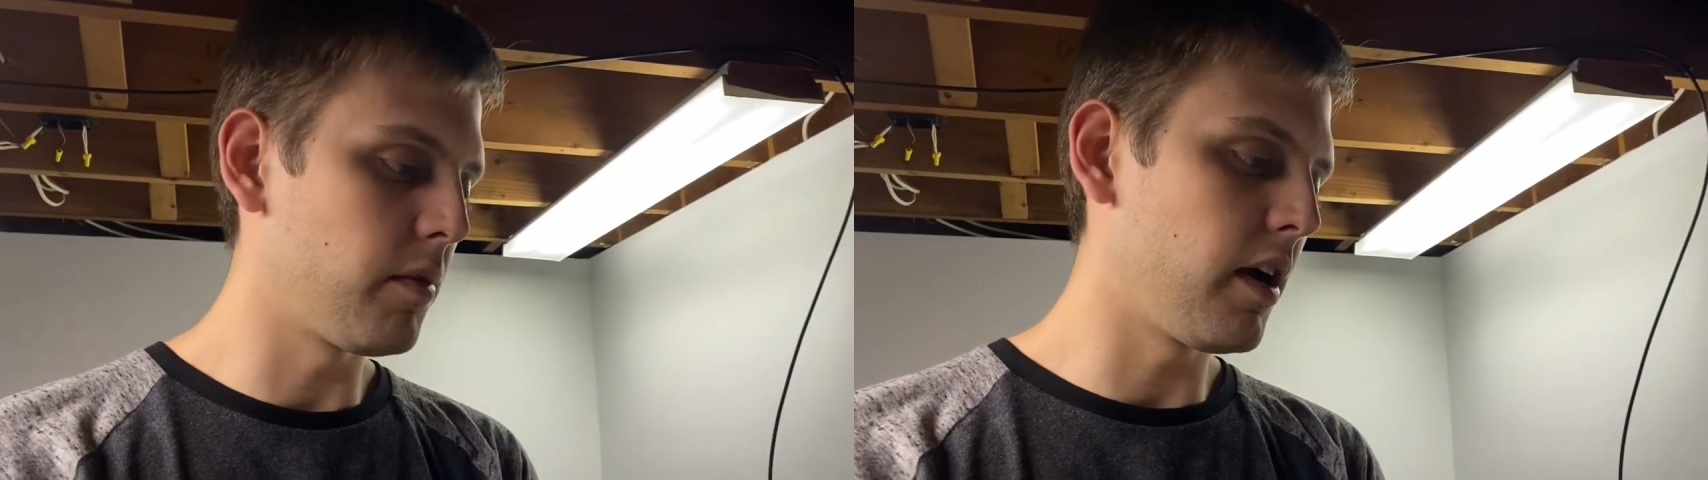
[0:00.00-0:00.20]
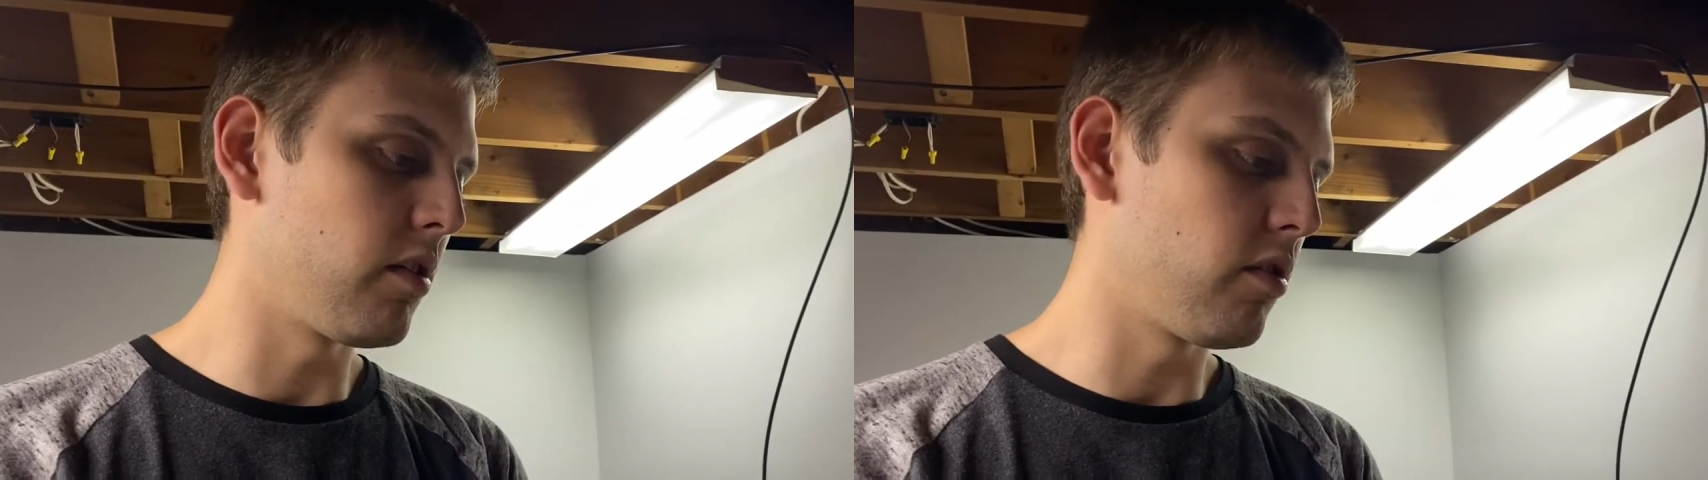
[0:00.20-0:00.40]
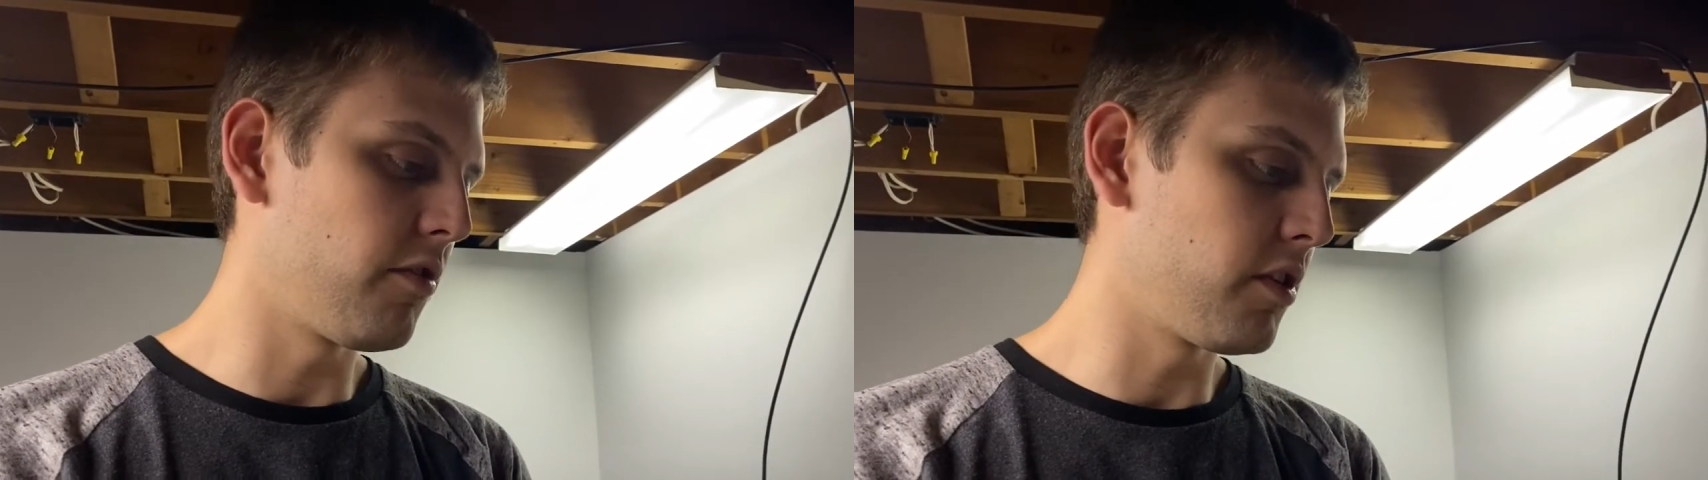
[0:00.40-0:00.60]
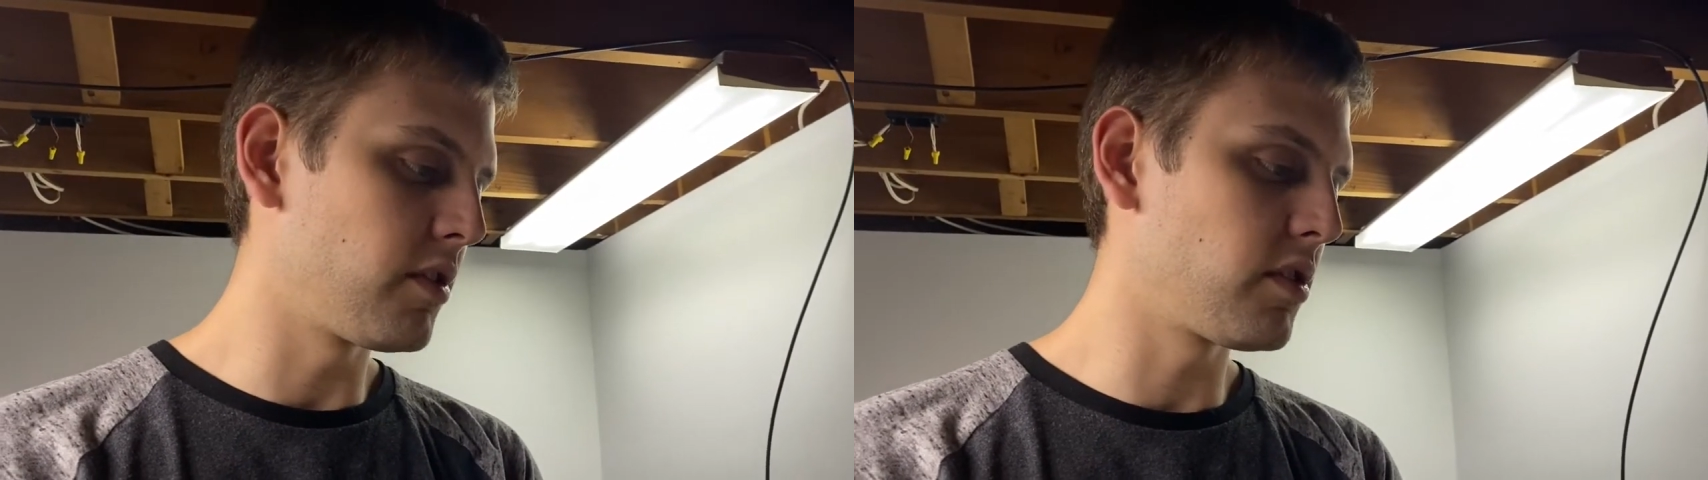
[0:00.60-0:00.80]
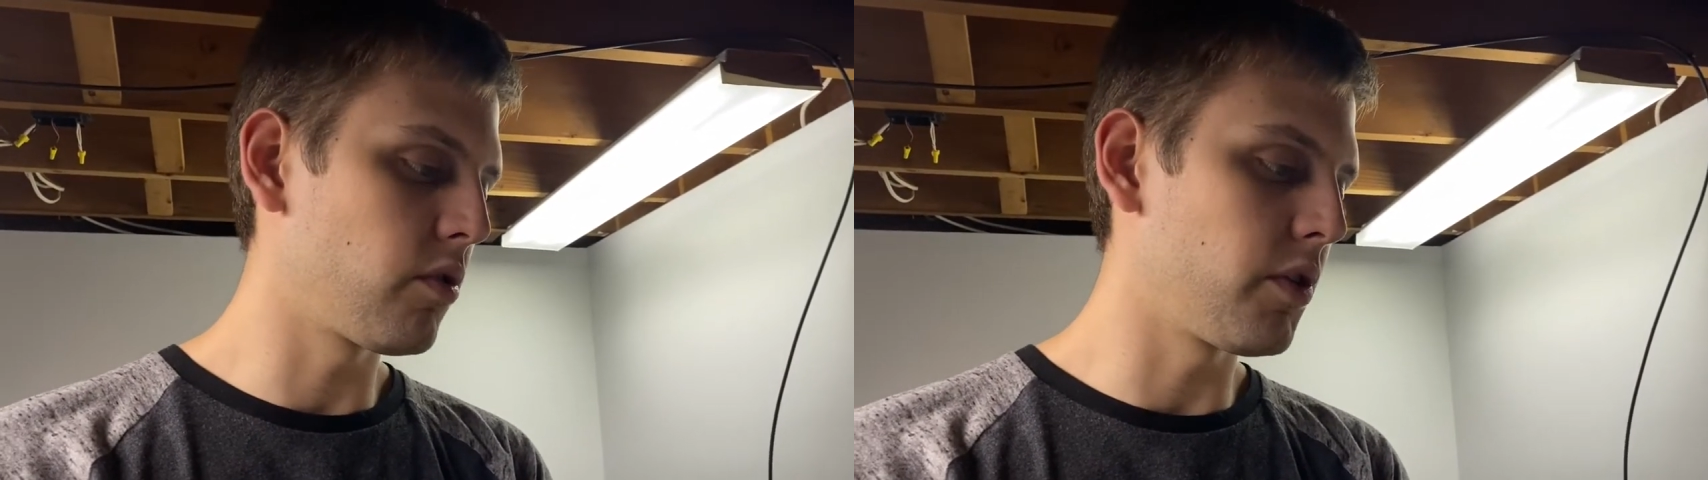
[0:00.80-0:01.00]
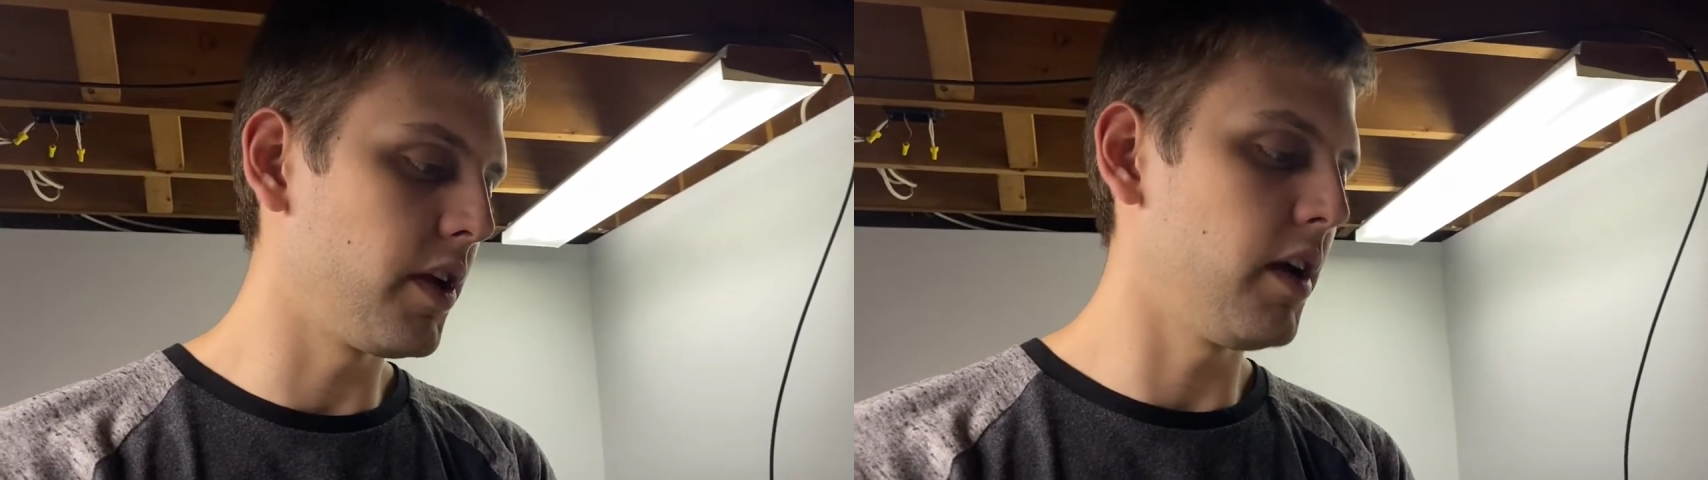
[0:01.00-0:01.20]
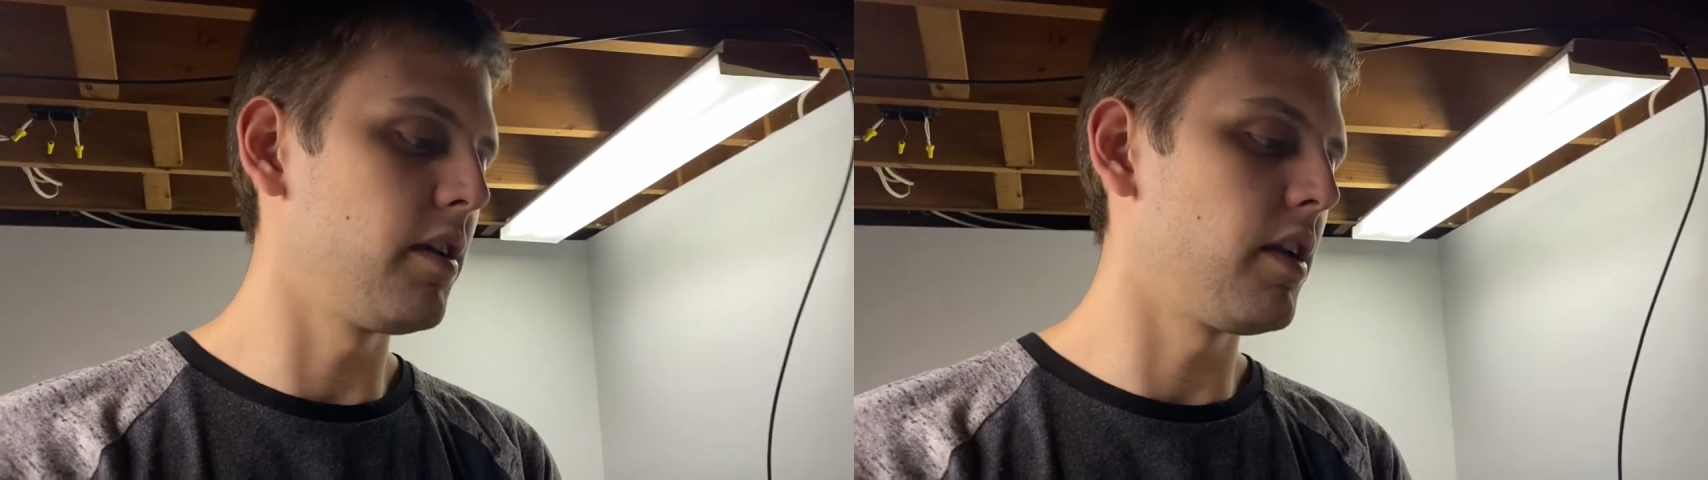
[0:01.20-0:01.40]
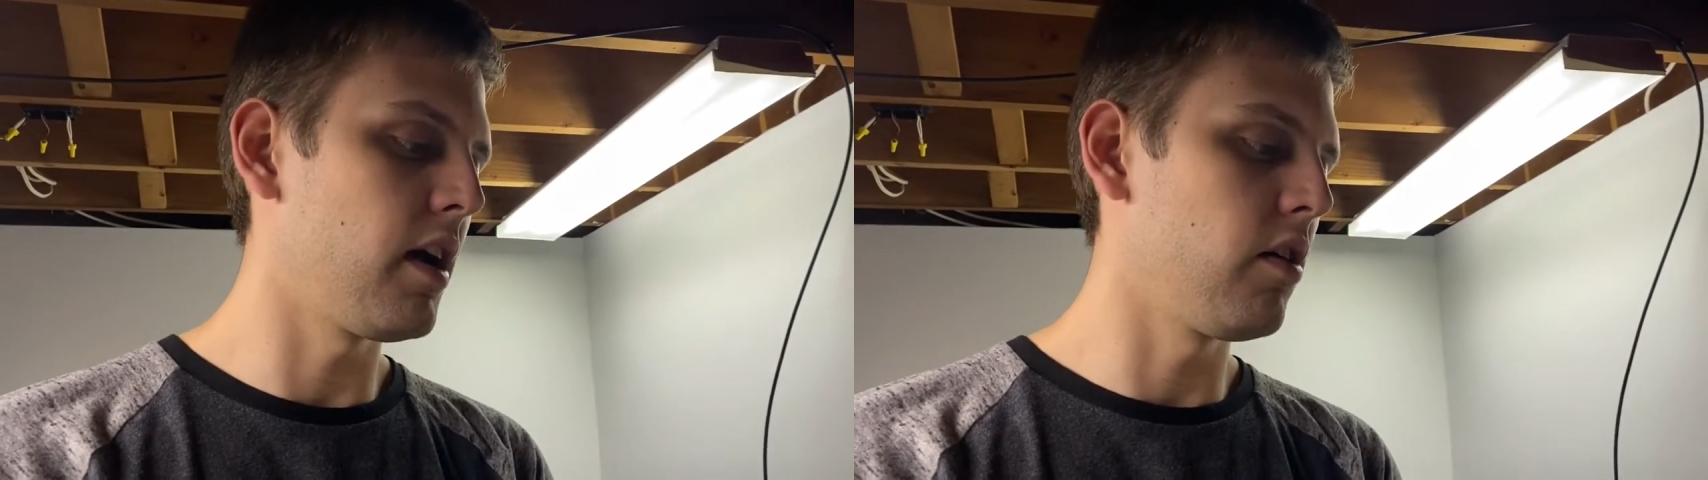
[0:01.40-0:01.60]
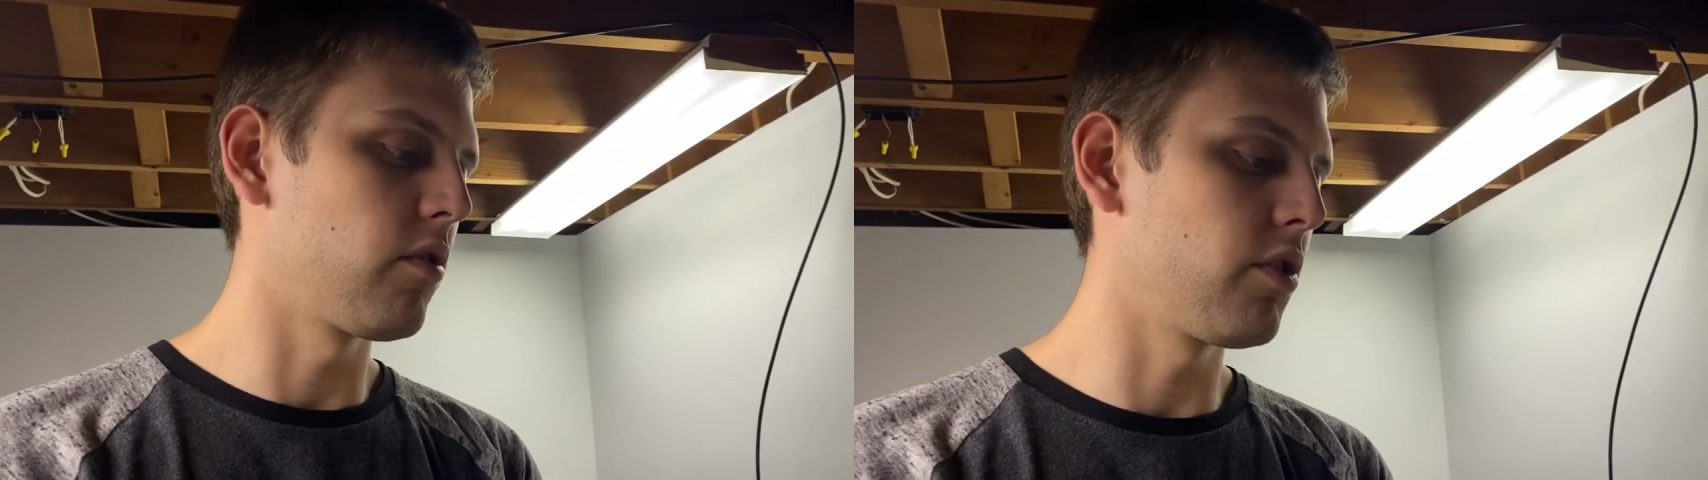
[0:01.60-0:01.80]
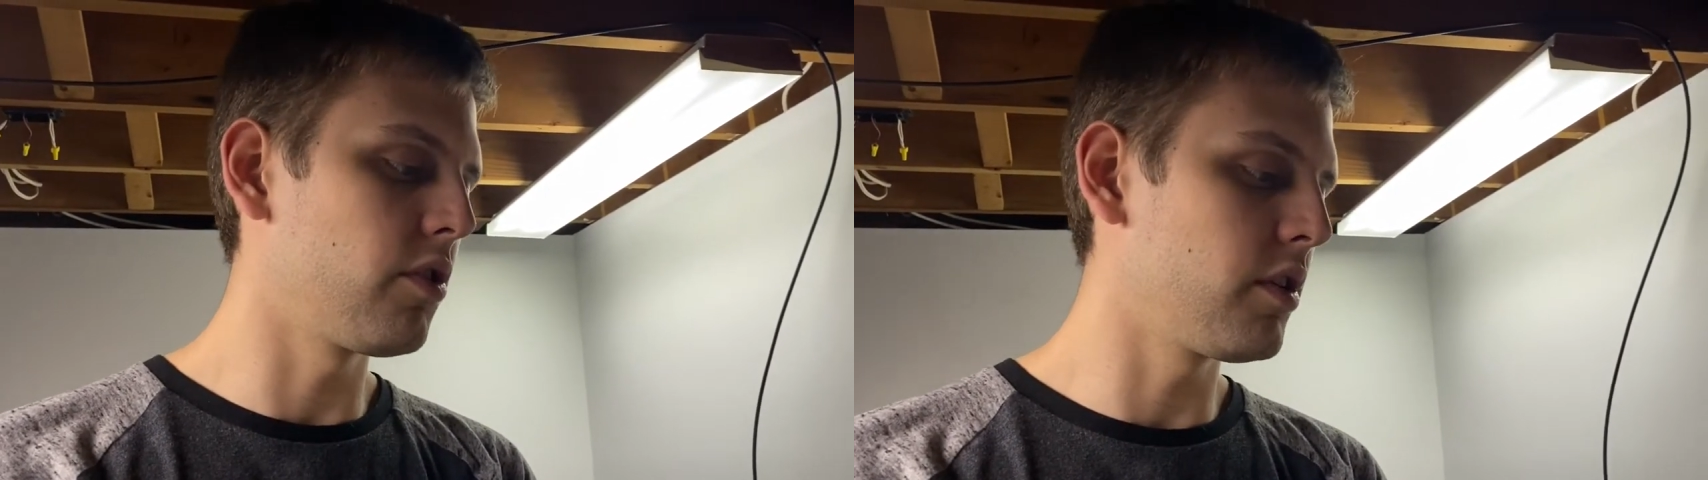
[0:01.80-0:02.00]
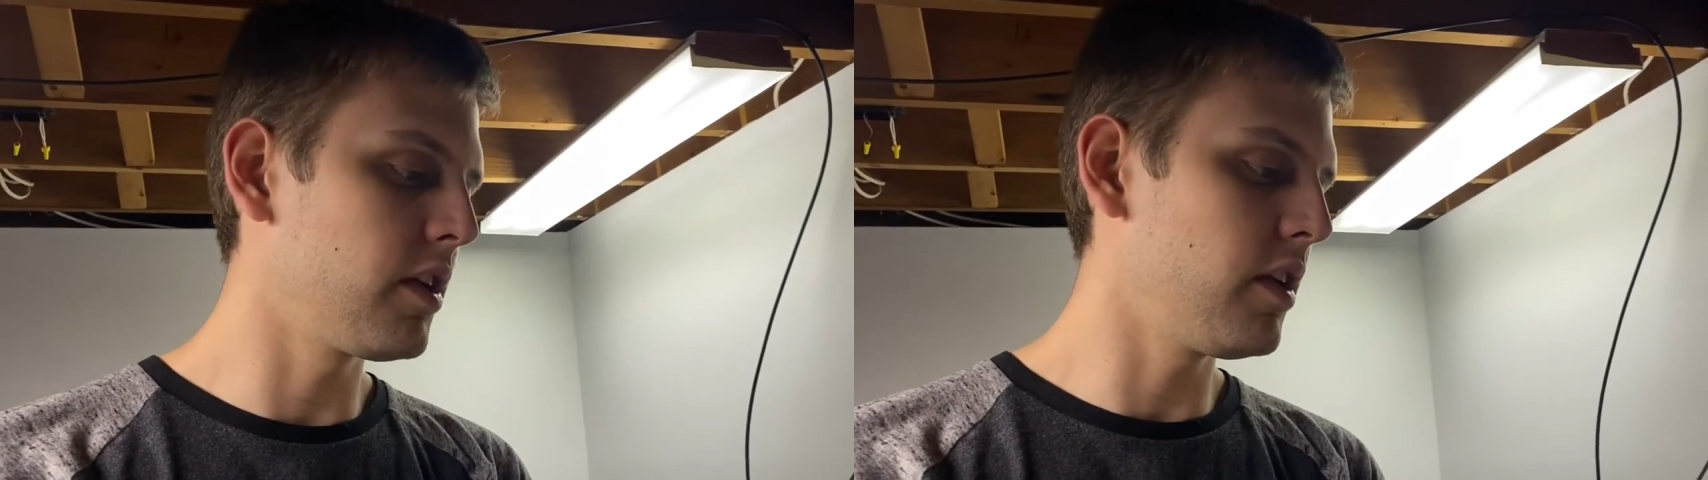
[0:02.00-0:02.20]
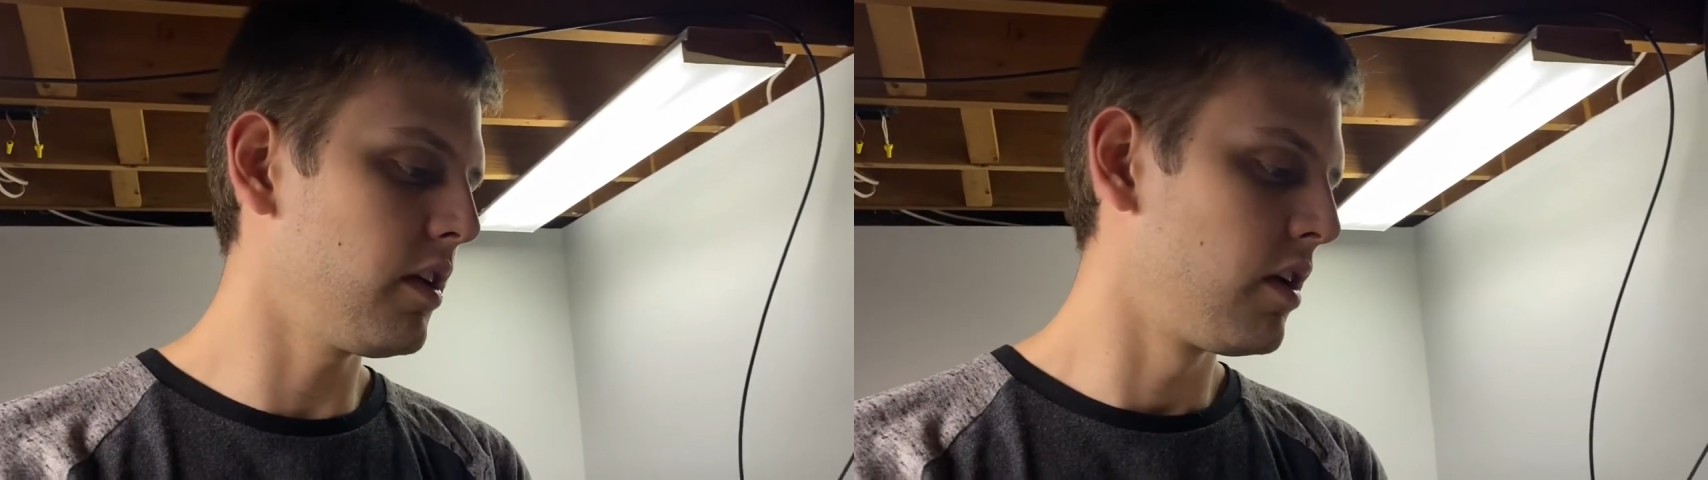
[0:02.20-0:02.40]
I don't know if they're in store yet now, currently,